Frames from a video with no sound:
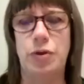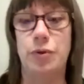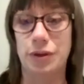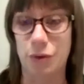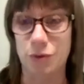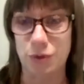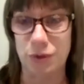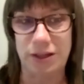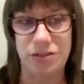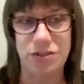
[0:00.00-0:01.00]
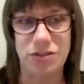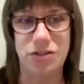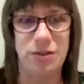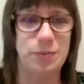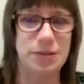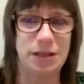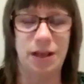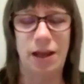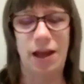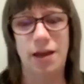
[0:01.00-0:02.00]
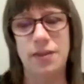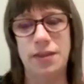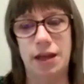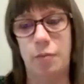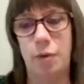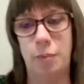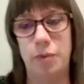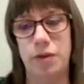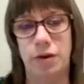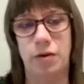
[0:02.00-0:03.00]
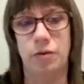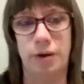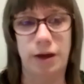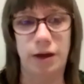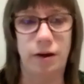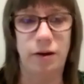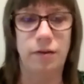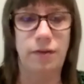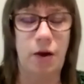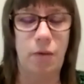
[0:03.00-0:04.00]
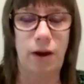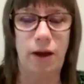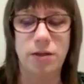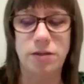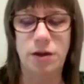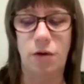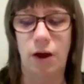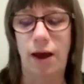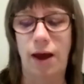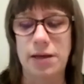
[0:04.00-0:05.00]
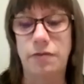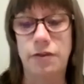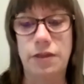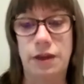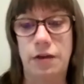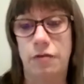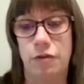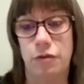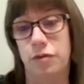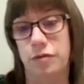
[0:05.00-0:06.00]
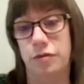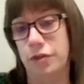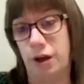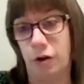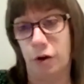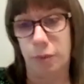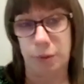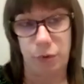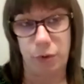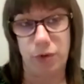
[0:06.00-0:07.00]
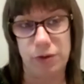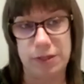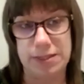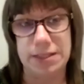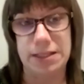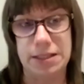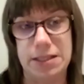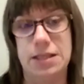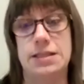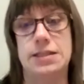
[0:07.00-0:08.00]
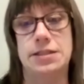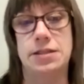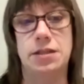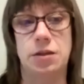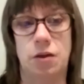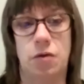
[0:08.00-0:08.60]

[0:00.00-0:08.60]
start building those relationships. And then they come up in their career that way. So I definitely think for the younger people who are listening to this,